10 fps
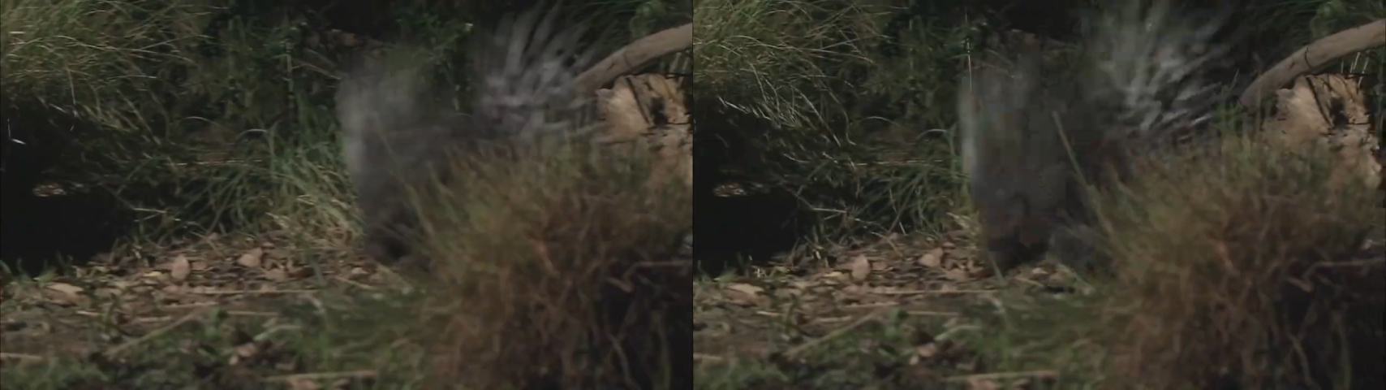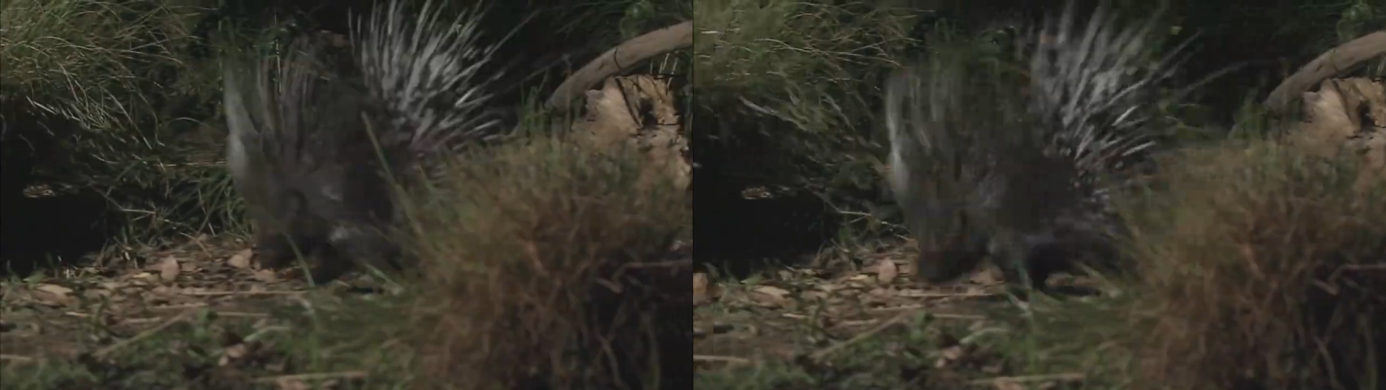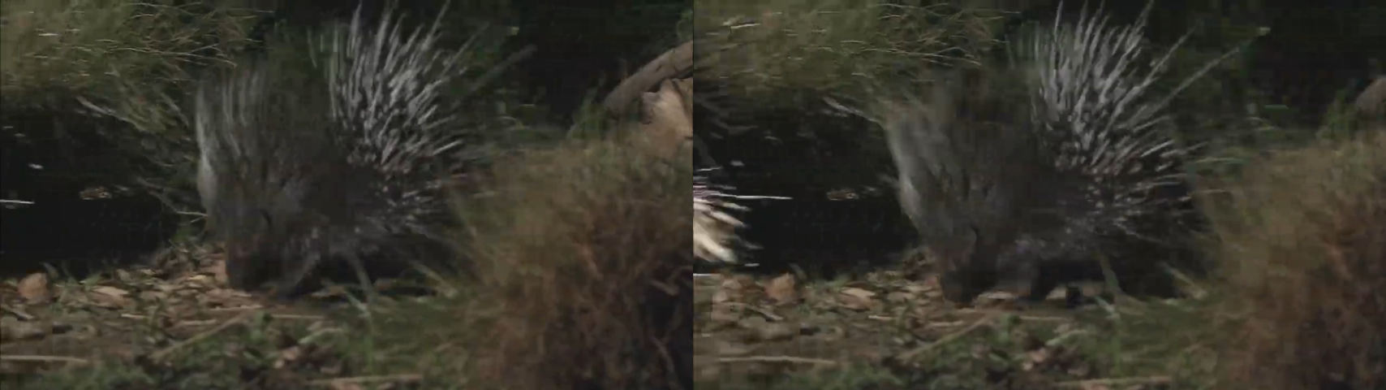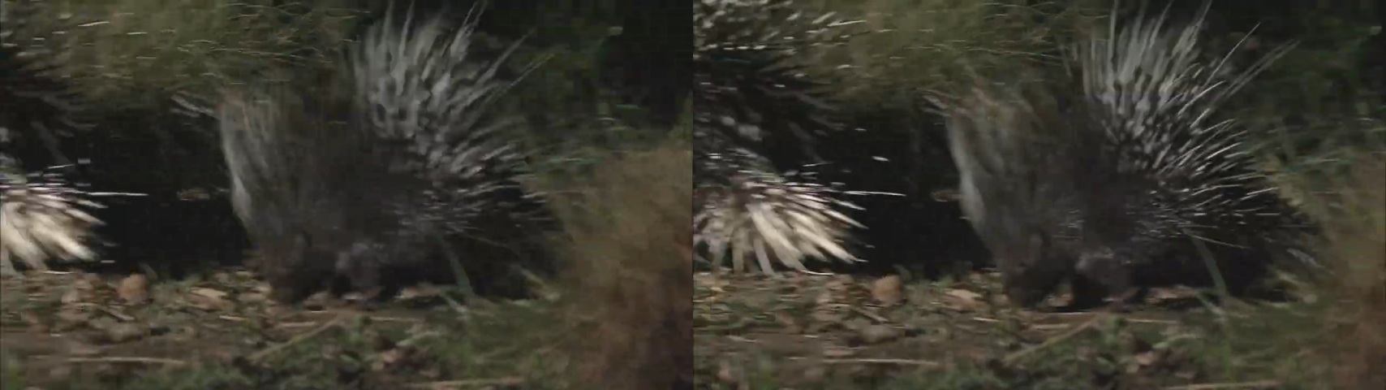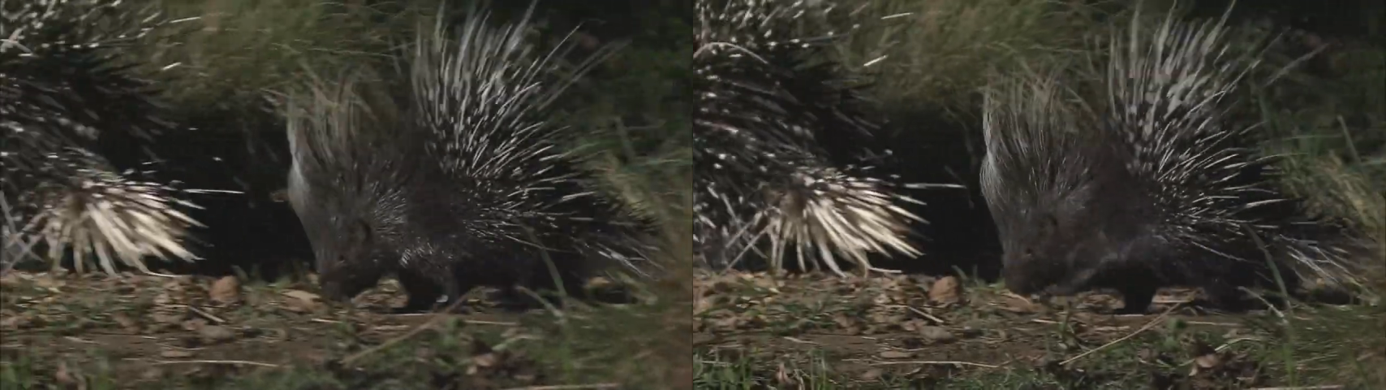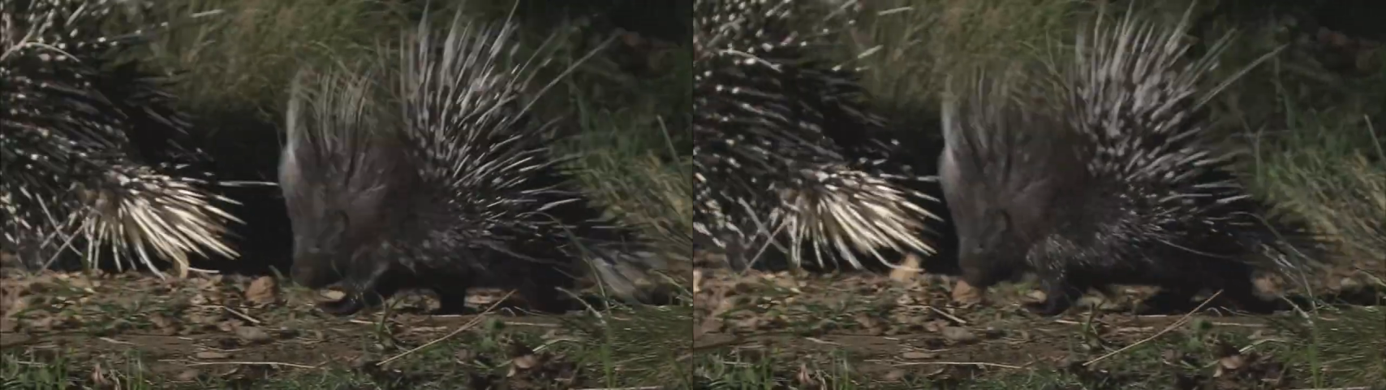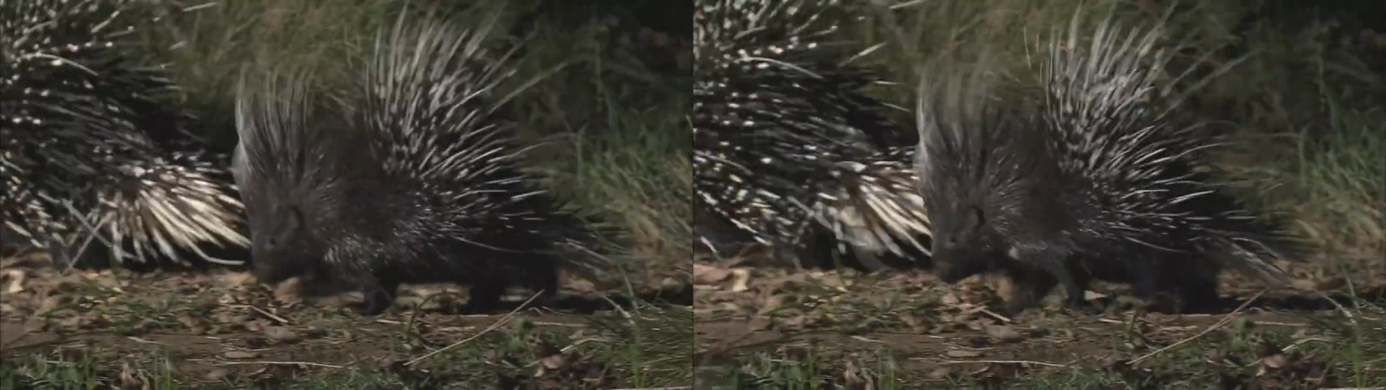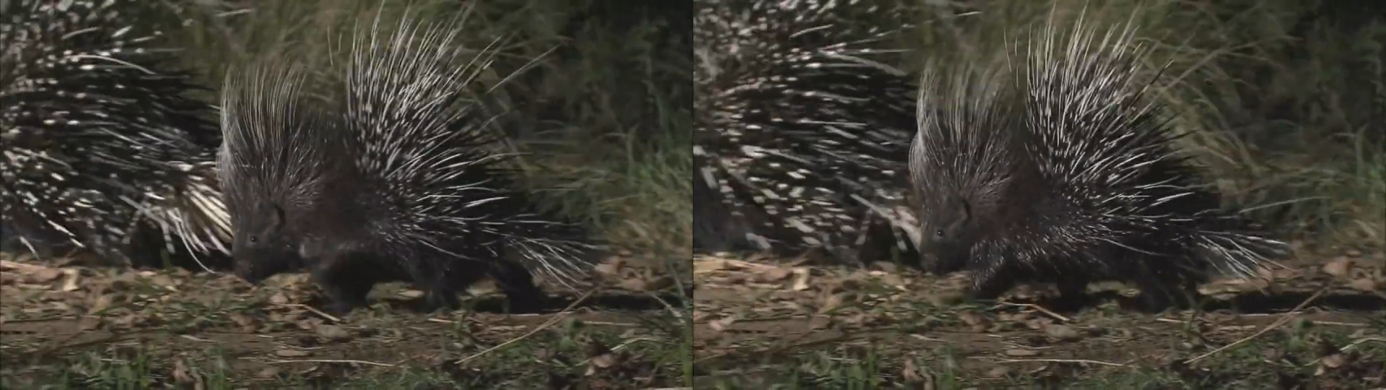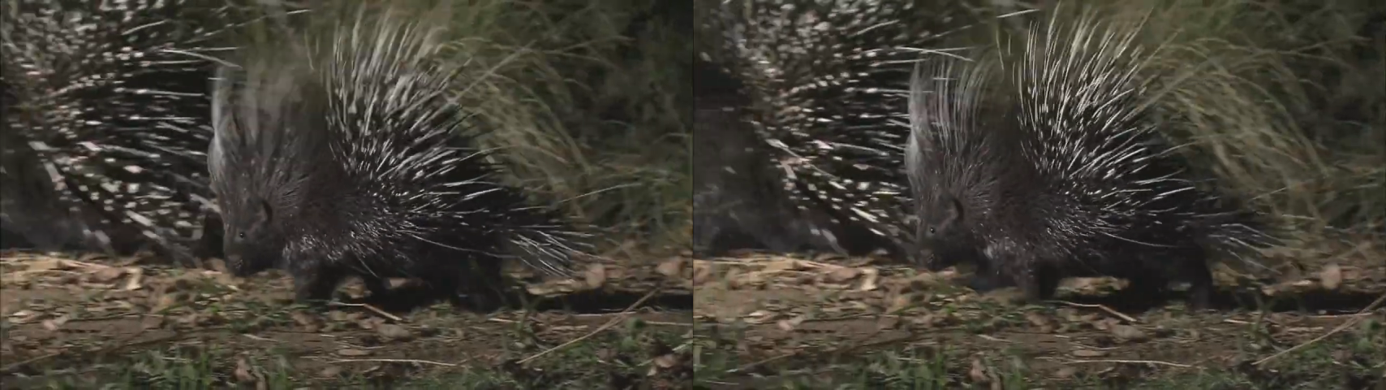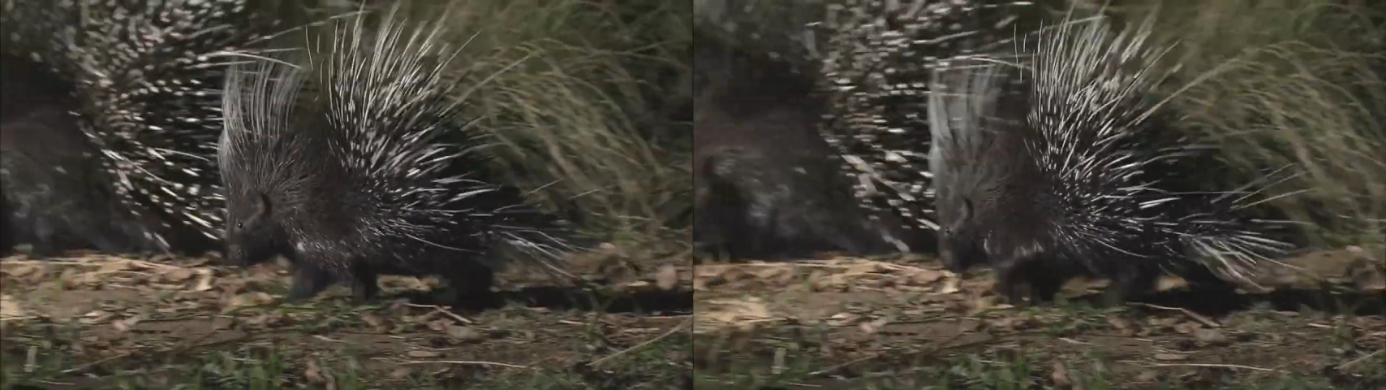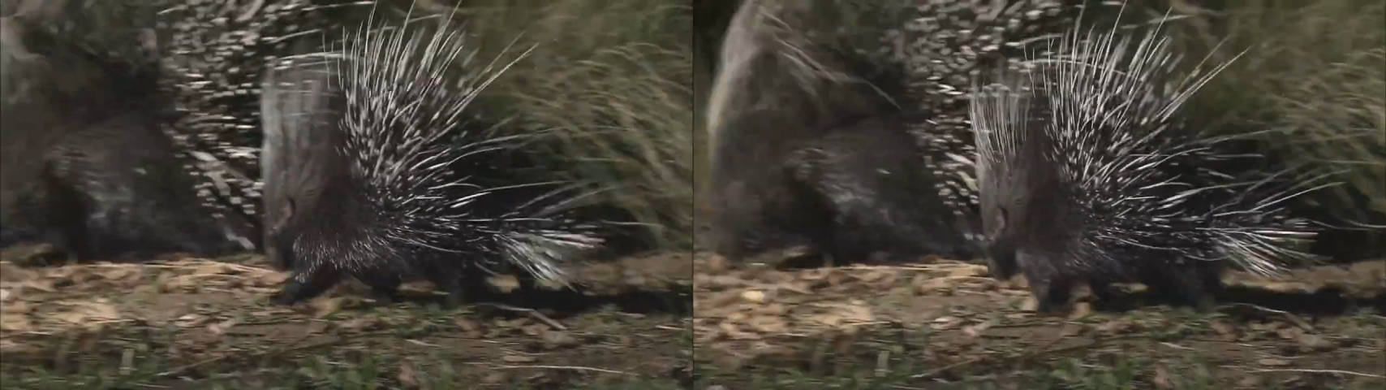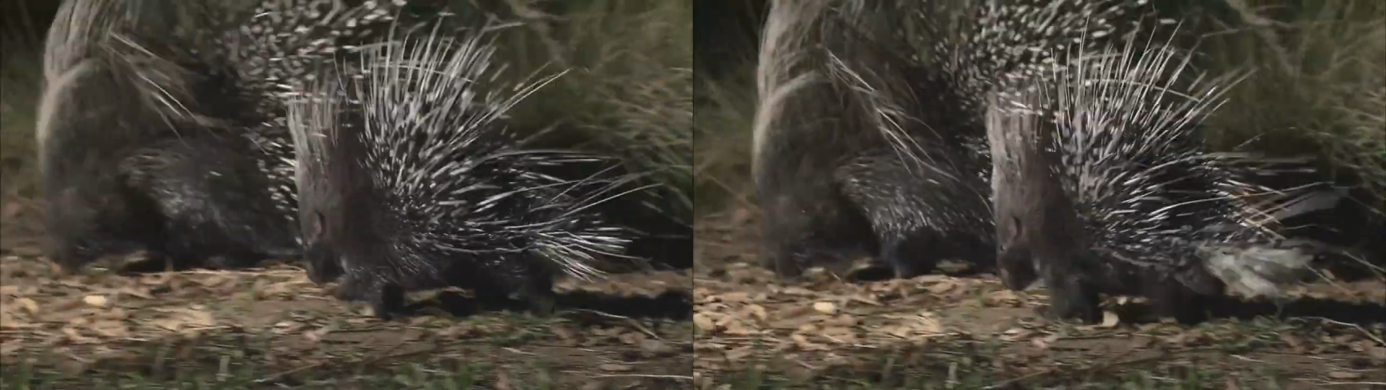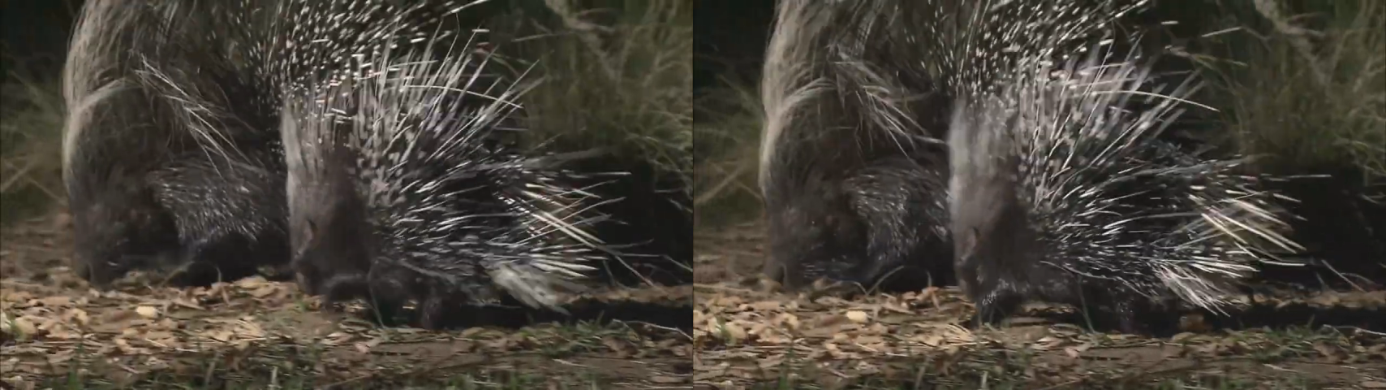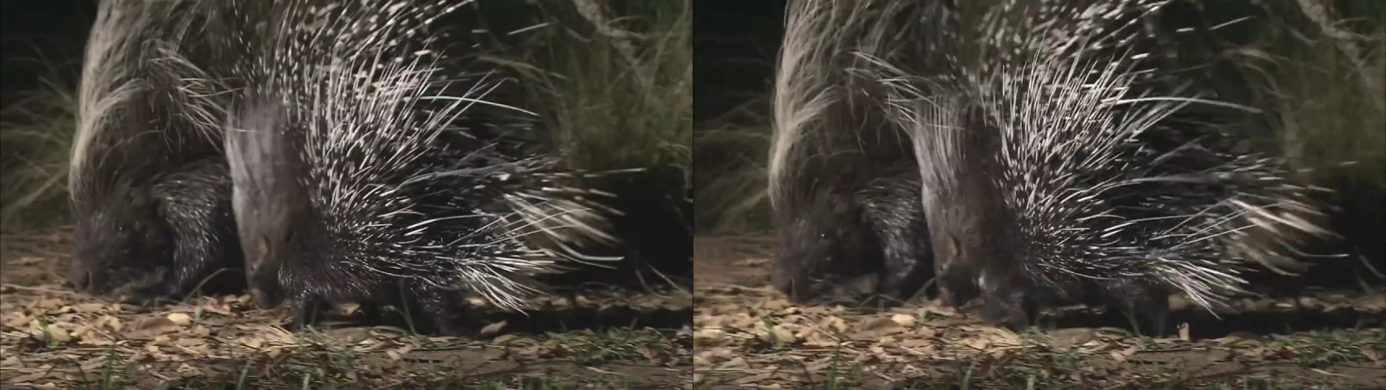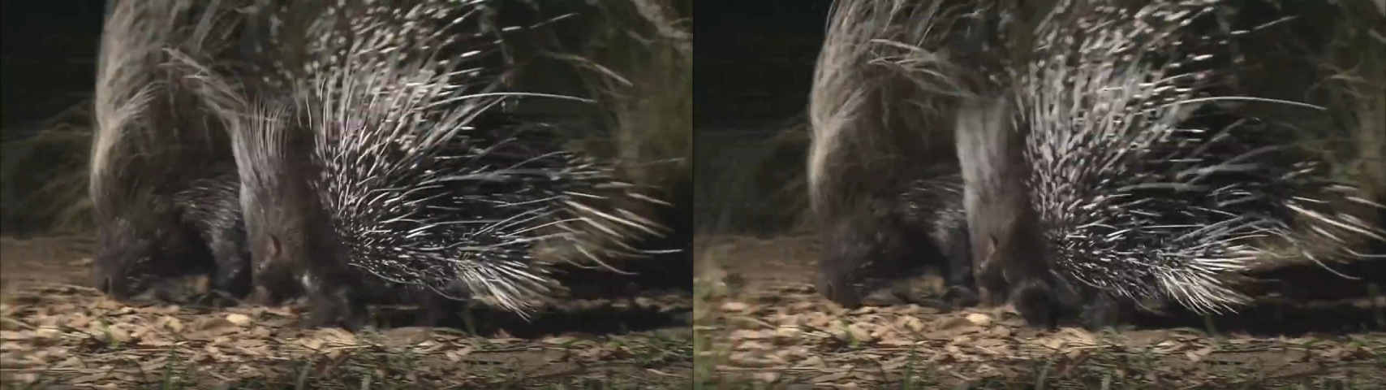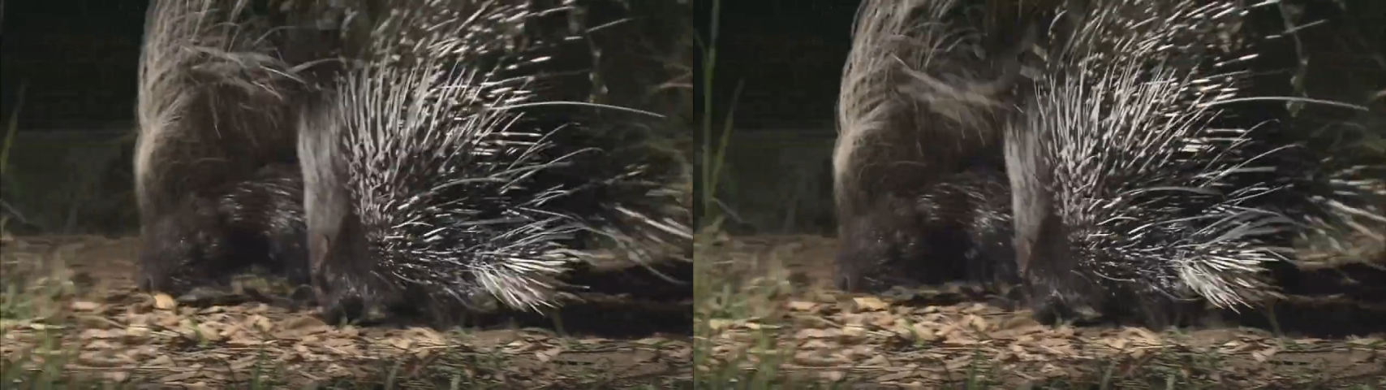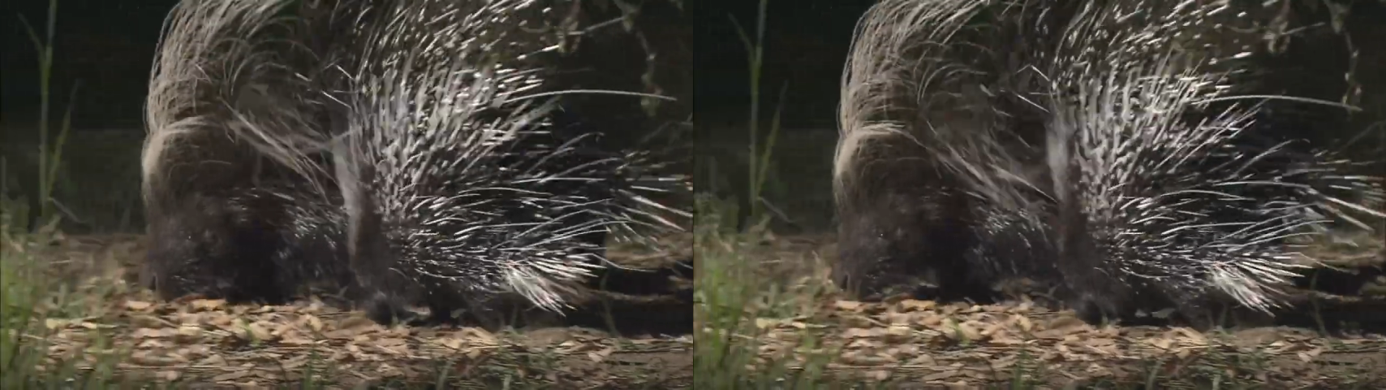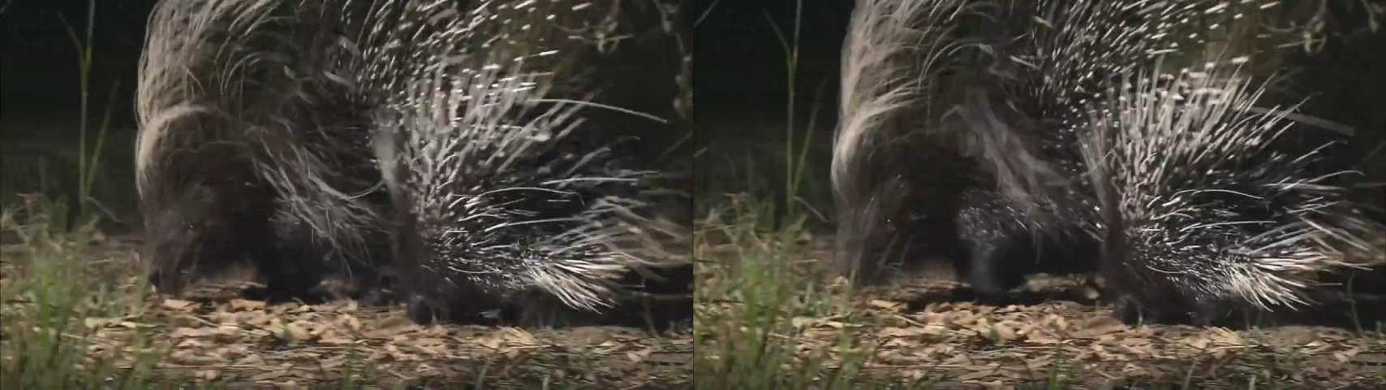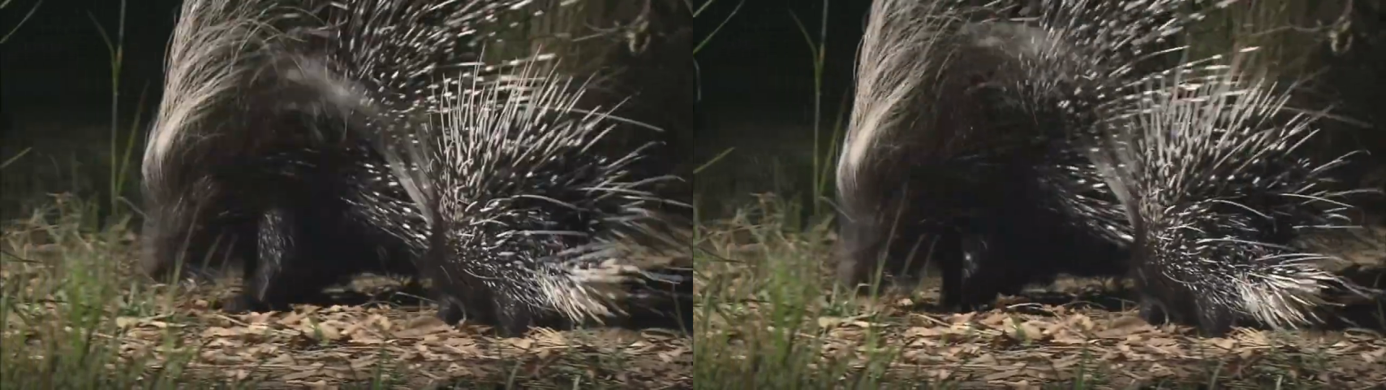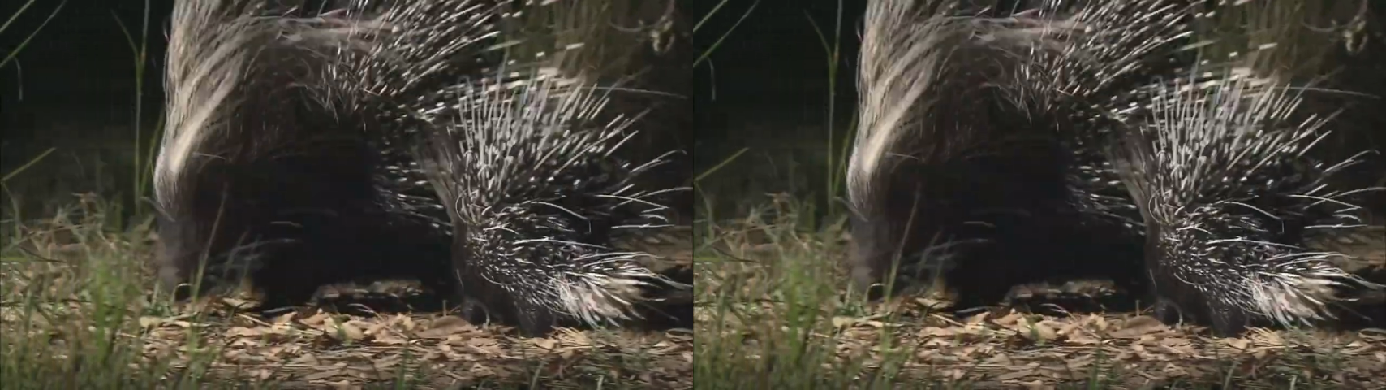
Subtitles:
[unreadable: no face in view]